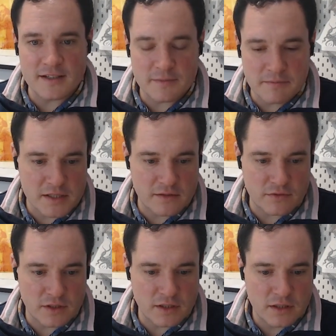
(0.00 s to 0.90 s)
is a
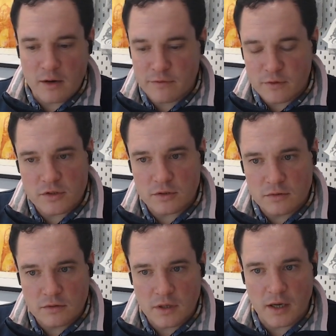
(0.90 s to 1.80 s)
massively helpful
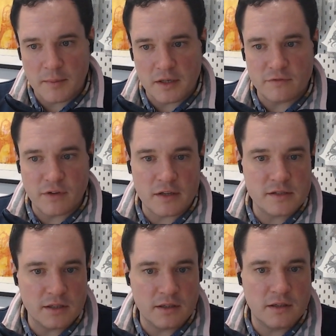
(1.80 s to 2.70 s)
tool in
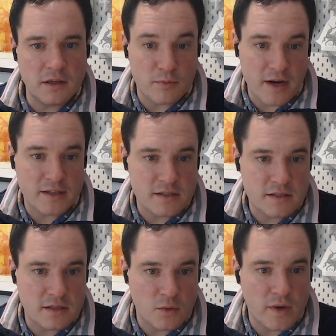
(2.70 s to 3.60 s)
advancing your
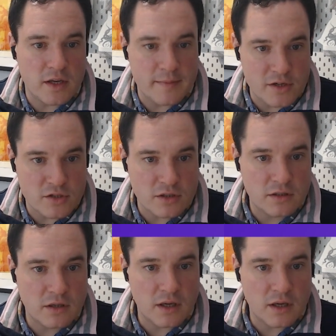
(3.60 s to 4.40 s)
practice and the way you measure.